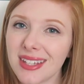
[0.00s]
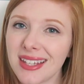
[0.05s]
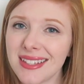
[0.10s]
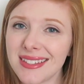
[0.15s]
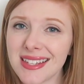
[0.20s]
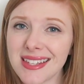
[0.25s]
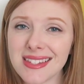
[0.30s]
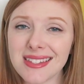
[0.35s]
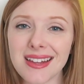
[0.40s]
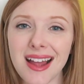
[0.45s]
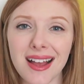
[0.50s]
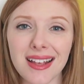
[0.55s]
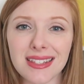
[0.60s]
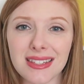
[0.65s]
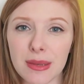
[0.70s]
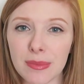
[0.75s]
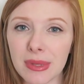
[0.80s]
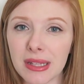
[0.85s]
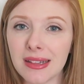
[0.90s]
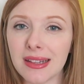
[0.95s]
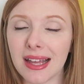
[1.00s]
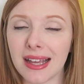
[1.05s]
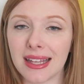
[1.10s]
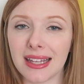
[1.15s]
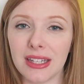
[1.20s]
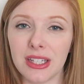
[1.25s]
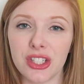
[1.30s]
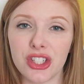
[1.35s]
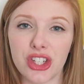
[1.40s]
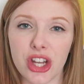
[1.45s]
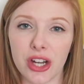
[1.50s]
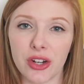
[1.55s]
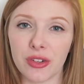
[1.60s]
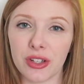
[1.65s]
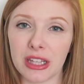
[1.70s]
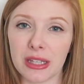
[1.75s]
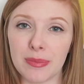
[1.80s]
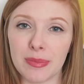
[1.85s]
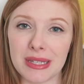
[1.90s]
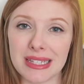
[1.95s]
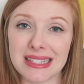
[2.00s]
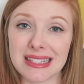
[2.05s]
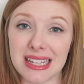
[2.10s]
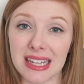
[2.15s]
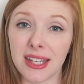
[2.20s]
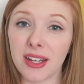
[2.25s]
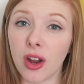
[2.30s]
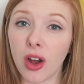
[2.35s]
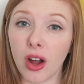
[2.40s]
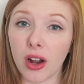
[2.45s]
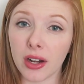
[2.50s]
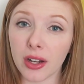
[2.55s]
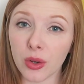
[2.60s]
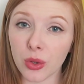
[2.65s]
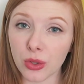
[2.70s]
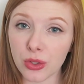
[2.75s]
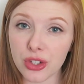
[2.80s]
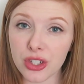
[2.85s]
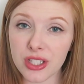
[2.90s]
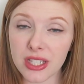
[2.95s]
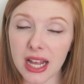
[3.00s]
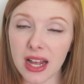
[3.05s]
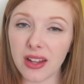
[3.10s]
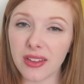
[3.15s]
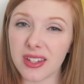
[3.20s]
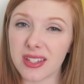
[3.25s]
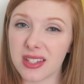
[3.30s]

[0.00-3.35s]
this is not something that can generally be seen on an ultrasound.